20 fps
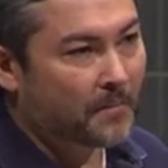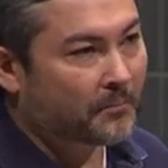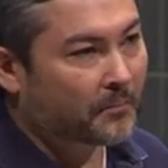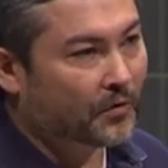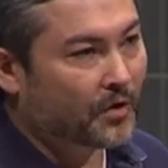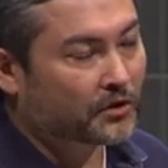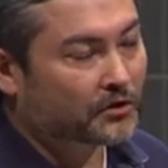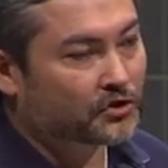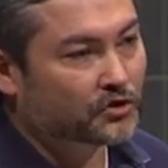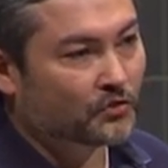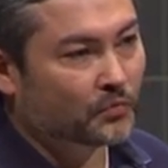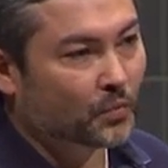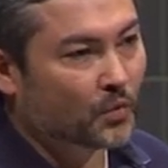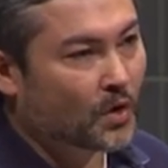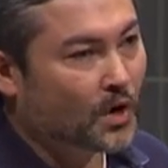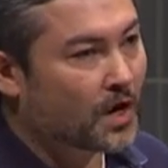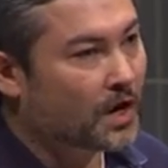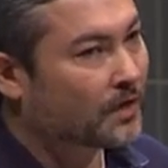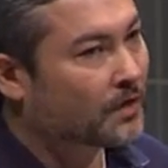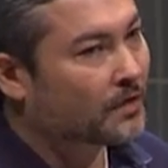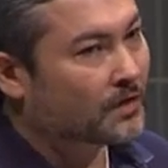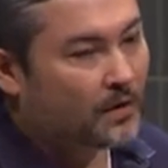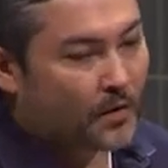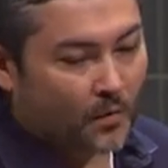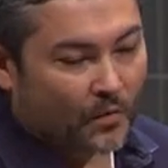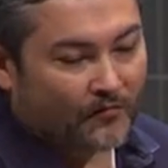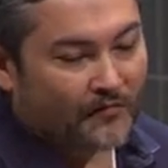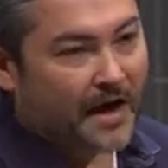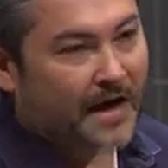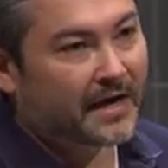branch of work
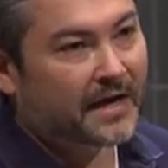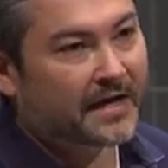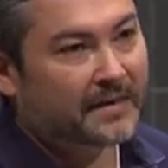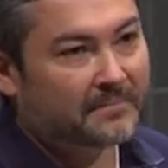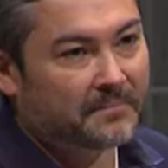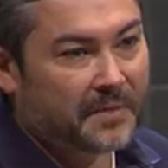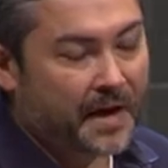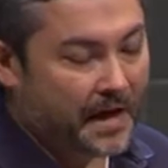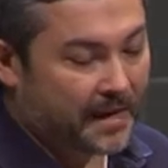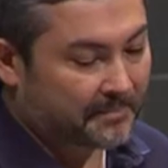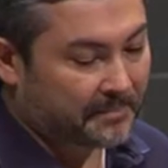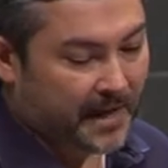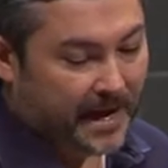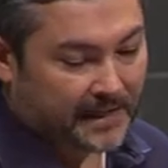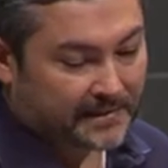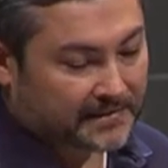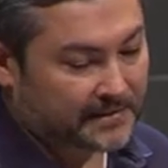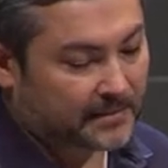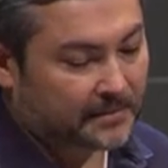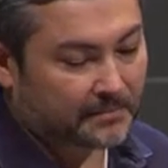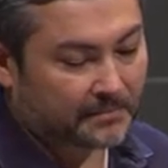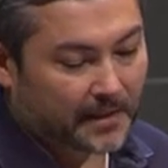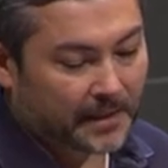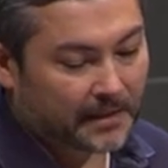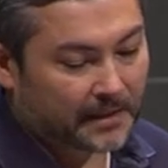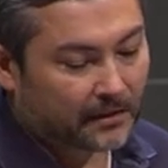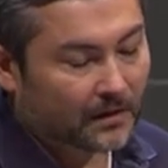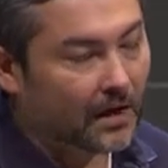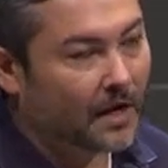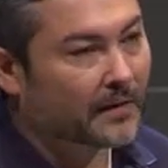without impacting the
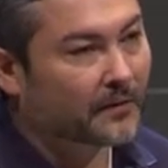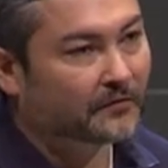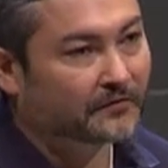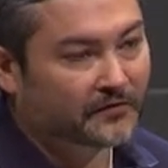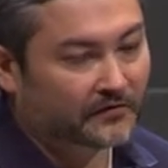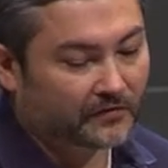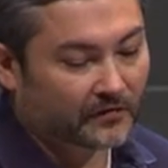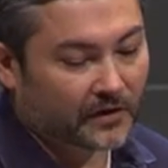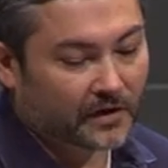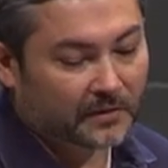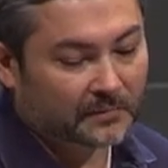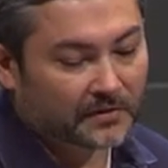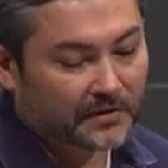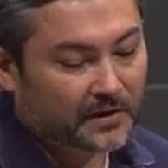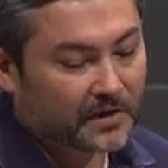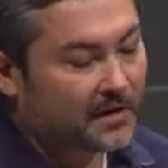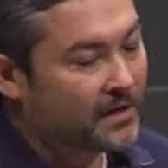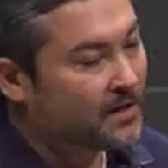main line of development.